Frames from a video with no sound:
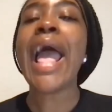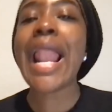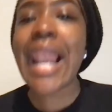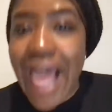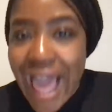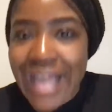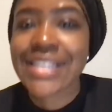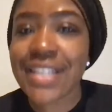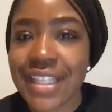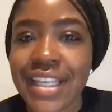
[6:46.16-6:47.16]
And
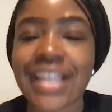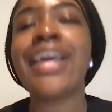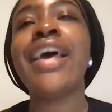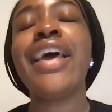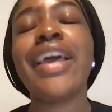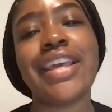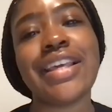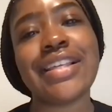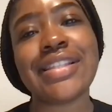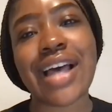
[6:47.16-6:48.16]
lastly
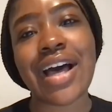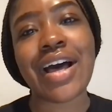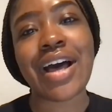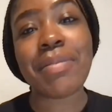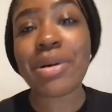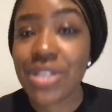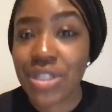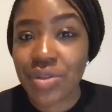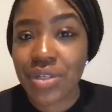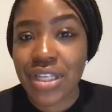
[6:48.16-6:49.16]
is uh, a
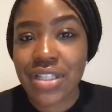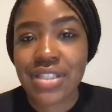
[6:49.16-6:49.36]
multi-unit.